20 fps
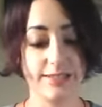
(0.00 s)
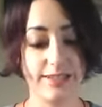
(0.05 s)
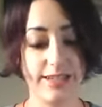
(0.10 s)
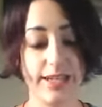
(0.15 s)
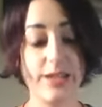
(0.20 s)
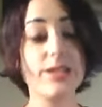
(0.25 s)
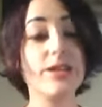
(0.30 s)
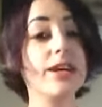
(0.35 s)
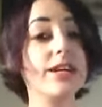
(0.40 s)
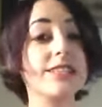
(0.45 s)

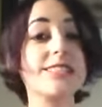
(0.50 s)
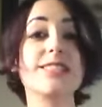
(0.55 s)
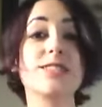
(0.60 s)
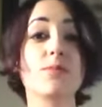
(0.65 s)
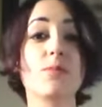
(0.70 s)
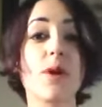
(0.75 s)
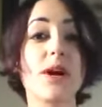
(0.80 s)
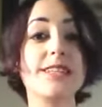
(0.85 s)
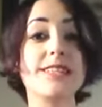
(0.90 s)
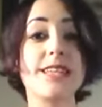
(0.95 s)
It's
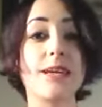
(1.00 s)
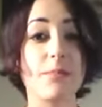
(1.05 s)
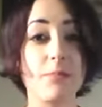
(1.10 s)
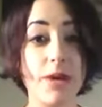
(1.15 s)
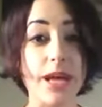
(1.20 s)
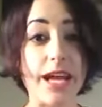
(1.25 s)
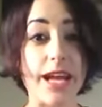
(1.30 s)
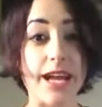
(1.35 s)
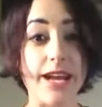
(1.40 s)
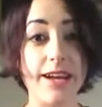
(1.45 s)
surprising
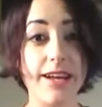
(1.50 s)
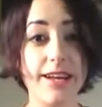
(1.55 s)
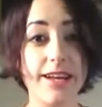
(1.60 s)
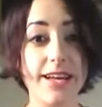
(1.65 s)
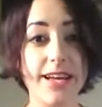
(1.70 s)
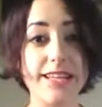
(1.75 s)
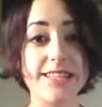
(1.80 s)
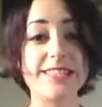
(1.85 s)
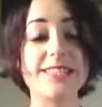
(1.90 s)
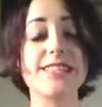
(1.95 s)
me.
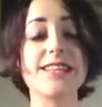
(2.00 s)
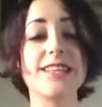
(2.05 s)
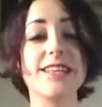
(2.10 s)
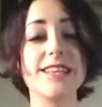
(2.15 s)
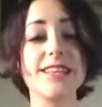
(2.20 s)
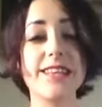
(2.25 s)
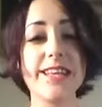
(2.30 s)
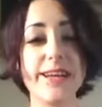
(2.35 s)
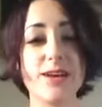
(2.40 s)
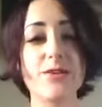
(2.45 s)
It's
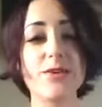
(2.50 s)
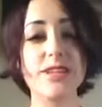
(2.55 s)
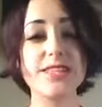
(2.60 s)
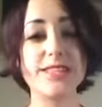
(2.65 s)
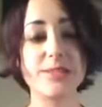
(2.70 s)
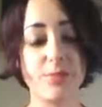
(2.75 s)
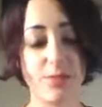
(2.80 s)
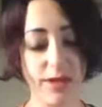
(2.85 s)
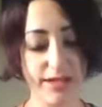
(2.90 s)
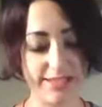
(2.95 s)
literally
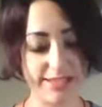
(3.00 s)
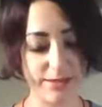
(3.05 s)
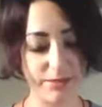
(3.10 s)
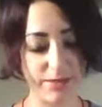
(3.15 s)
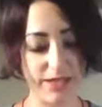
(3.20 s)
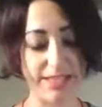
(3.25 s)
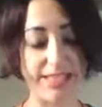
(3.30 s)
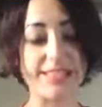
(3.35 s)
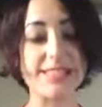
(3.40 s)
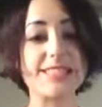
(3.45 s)
surprising
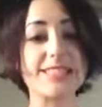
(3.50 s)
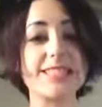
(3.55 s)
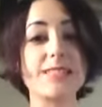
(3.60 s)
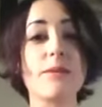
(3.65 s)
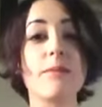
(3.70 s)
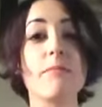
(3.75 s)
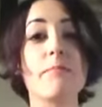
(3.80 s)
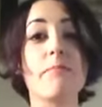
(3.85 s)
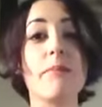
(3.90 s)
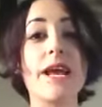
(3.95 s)
me. This is
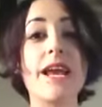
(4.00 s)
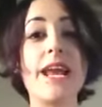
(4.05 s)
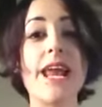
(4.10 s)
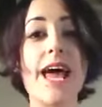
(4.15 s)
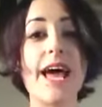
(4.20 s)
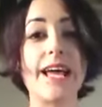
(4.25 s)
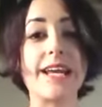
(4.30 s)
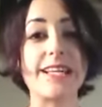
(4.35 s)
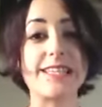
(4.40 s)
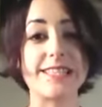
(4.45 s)

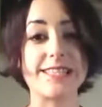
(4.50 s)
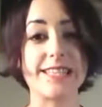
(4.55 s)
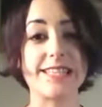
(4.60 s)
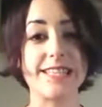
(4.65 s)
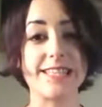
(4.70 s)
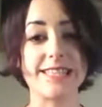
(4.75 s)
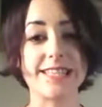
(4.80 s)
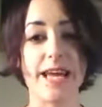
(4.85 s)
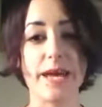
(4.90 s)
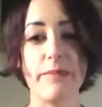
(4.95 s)
bananas that
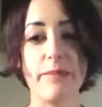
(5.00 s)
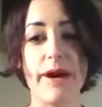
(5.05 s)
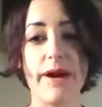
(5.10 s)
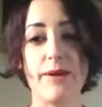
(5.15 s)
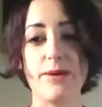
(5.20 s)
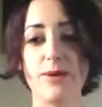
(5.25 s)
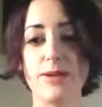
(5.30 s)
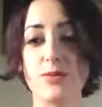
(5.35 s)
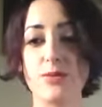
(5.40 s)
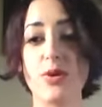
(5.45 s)
this came
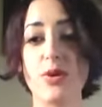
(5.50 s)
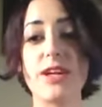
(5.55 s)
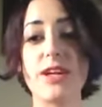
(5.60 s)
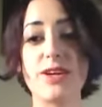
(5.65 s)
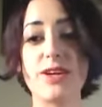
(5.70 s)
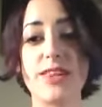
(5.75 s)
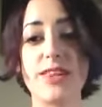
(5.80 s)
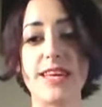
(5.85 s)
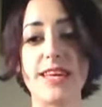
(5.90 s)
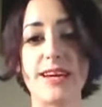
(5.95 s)
out. What do
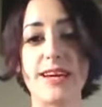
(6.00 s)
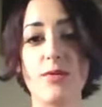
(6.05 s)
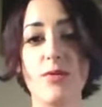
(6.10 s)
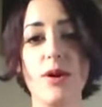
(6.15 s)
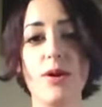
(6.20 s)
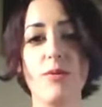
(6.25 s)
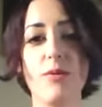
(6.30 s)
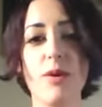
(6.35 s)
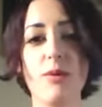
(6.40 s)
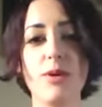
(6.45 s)
you think?
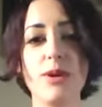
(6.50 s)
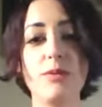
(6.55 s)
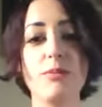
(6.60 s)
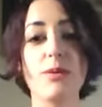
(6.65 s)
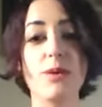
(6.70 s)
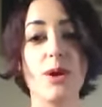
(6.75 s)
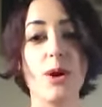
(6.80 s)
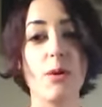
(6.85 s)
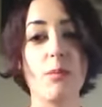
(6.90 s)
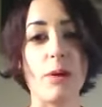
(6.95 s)
What
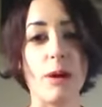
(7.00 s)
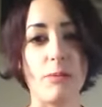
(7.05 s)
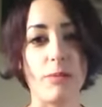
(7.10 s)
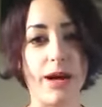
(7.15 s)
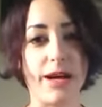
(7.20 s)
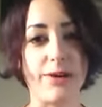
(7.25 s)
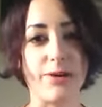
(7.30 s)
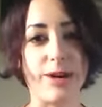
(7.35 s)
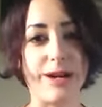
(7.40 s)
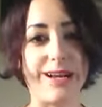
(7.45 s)
would blow my
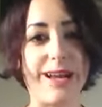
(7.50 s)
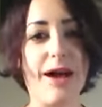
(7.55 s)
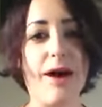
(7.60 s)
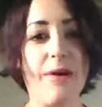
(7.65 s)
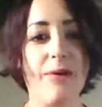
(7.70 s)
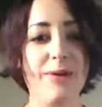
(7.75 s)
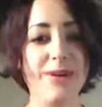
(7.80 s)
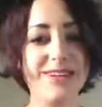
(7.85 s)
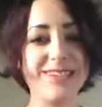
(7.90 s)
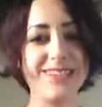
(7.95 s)
mind right
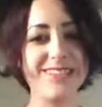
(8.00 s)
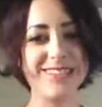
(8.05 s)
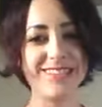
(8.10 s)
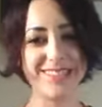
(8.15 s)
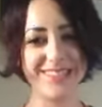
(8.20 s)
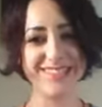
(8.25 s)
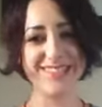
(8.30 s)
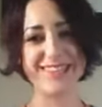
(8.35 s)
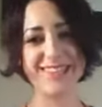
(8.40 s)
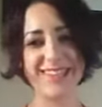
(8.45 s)
now?
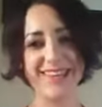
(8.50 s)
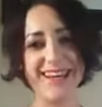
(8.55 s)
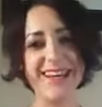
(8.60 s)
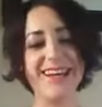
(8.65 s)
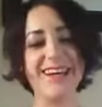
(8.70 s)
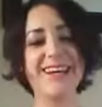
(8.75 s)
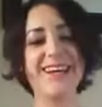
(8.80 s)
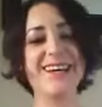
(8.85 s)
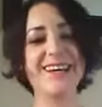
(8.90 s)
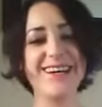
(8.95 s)

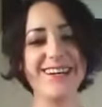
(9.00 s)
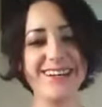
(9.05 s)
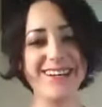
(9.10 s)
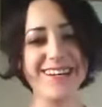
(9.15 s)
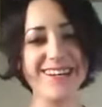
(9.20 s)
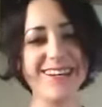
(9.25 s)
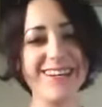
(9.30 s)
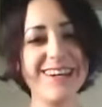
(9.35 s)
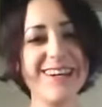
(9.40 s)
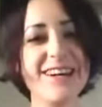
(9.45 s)

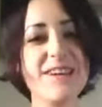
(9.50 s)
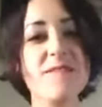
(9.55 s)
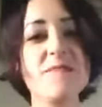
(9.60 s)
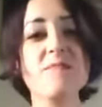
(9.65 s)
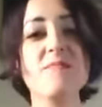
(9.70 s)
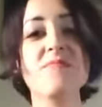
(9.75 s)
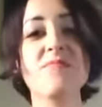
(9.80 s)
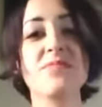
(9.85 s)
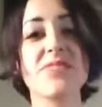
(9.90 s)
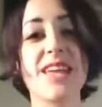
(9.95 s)

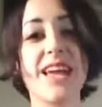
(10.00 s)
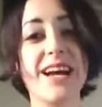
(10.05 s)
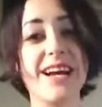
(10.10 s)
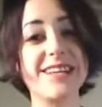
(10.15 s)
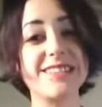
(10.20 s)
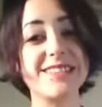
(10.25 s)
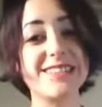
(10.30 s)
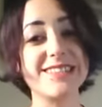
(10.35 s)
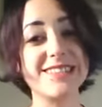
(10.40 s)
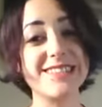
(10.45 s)

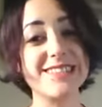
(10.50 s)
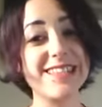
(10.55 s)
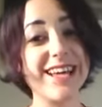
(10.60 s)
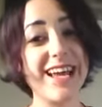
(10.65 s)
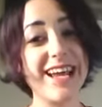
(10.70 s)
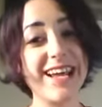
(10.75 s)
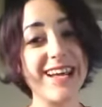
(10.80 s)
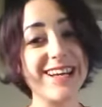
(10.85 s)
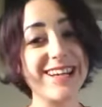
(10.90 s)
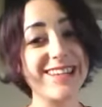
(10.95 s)
It's
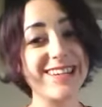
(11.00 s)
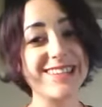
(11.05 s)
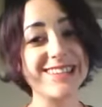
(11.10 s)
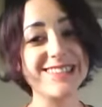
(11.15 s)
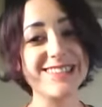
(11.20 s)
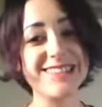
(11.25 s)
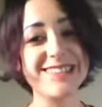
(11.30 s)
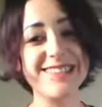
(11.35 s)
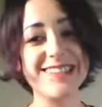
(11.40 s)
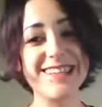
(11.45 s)
insane.
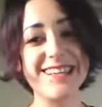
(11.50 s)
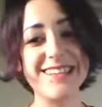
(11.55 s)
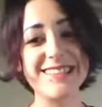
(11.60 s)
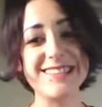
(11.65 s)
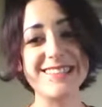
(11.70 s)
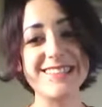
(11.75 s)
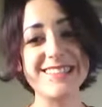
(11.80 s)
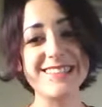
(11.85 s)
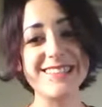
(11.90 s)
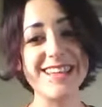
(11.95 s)

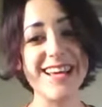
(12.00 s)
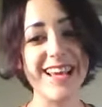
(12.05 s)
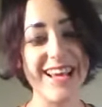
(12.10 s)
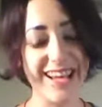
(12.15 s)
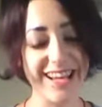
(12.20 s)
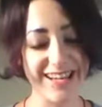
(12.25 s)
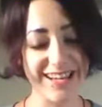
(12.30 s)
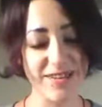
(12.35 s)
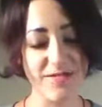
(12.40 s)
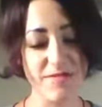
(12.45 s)
It's
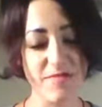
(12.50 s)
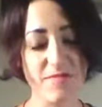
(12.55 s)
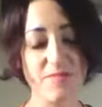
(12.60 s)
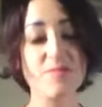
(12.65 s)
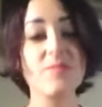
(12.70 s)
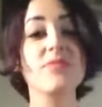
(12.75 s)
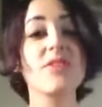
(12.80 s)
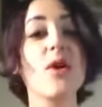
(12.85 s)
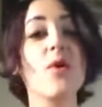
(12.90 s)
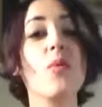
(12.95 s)
insane.
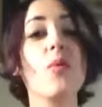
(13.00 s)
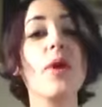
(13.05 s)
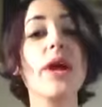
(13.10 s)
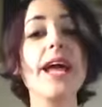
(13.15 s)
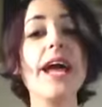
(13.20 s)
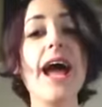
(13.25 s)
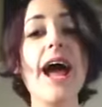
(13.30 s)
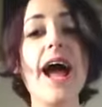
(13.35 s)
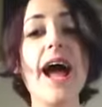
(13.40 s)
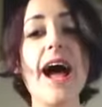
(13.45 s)

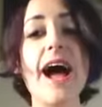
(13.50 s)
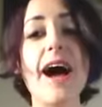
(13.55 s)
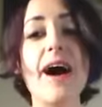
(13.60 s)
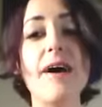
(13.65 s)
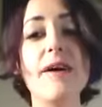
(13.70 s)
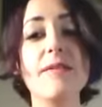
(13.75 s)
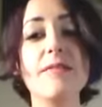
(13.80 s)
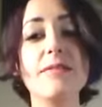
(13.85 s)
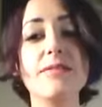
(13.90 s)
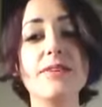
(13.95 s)
We
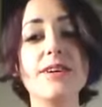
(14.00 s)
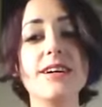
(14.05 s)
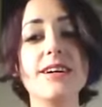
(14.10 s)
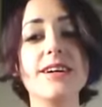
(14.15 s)
have